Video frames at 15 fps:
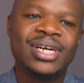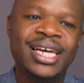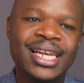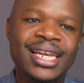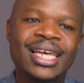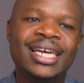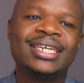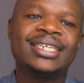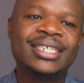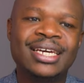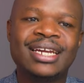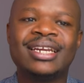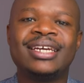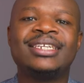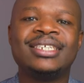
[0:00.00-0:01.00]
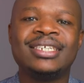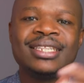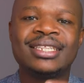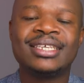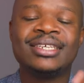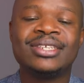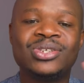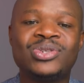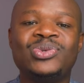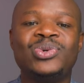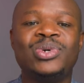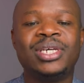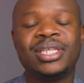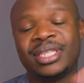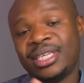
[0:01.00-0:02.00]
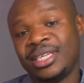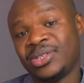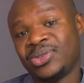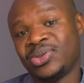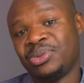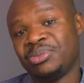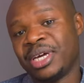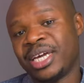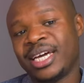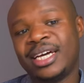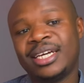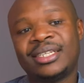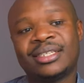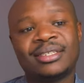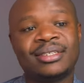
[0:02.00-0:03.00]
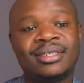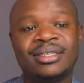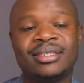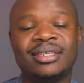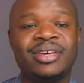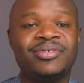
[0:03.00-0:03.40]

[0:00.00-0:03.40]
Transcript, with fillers: I liked creating things, doing things with my hands